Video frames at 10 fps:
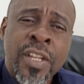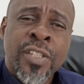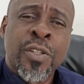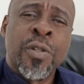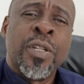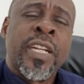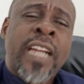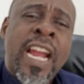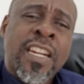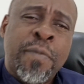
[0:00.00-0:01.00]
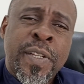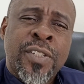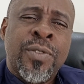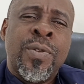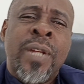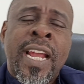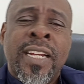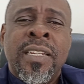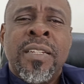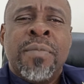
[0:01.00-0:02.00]
So the kind of person who will
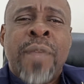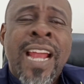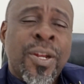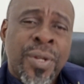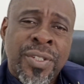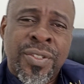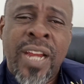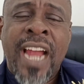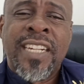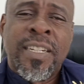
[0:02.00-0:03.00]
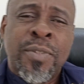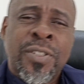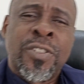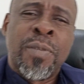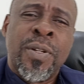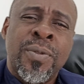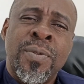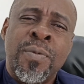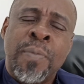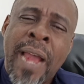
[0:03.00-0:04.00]
likely buy luxury items, also someone who
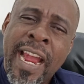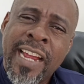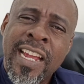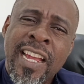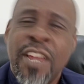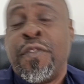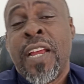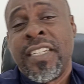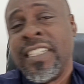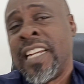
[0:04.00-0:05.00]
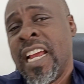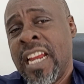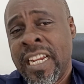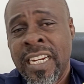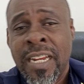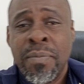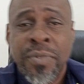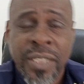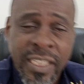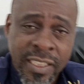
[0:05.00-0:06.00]
will buy a flashy car like a
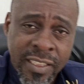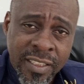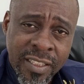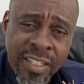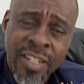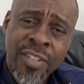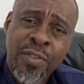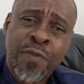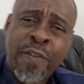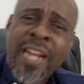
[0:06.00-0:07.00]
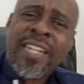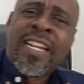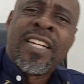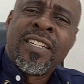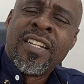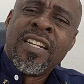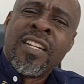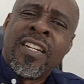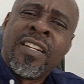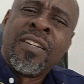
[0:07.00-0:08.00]
Lamborghini. So find out
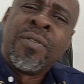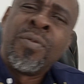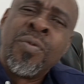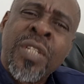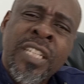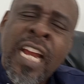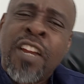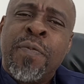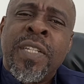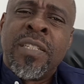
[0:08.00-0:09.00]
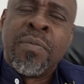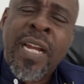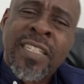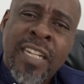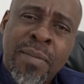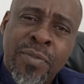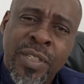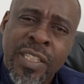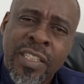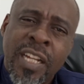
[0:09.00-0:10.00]
which kind of person buys a
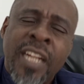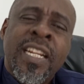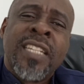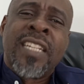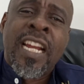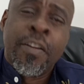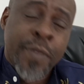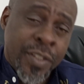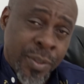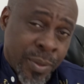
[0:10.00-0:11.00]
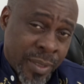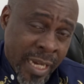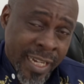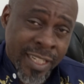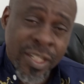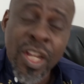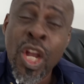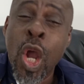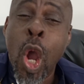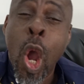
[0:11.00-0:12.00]
Lamborghini, and that's the kind of person you will target
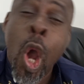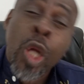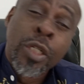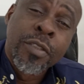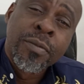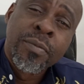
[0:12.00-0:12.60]
on